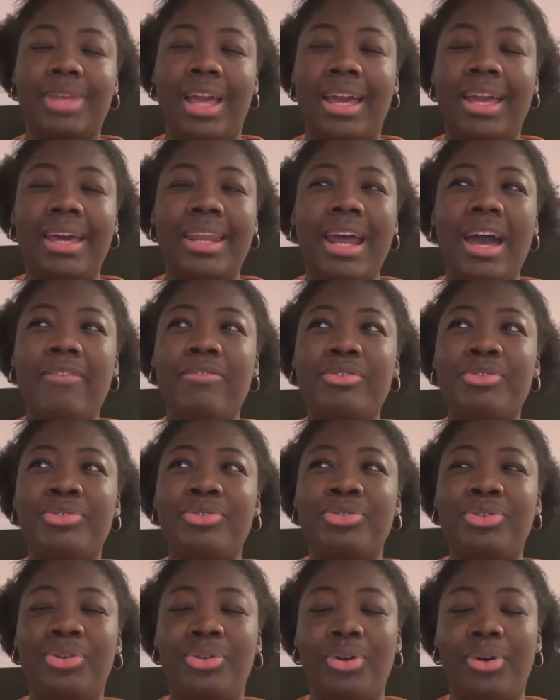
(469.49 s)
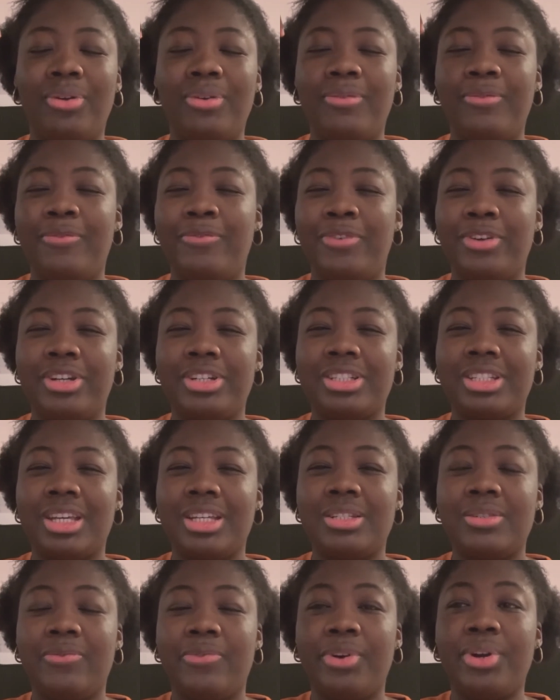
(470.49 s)
i kind of haven't done figure
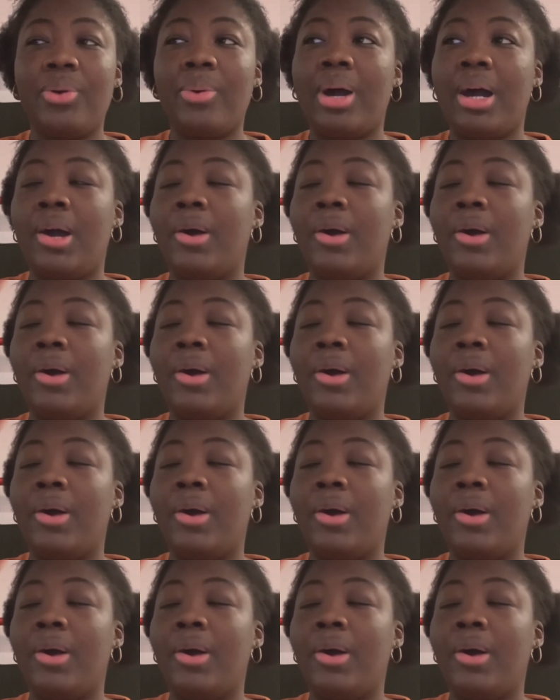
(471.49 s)
sketching for a